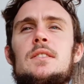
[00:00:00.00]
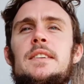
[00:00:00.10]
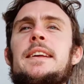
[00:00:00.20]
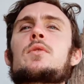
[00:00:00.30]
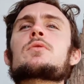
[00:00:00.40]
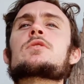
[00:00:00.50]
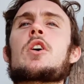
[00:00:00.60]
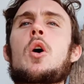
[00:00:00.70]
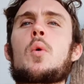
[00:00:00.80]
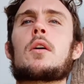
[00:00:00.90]
yet
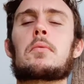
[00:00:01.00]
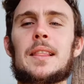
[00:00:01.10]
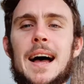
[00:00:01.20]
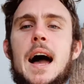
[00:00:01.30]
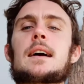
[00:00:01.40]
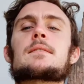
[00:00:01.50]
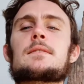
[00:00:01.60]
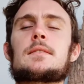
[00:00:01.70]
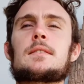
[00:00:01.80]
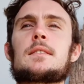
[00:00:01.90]
also relaxed.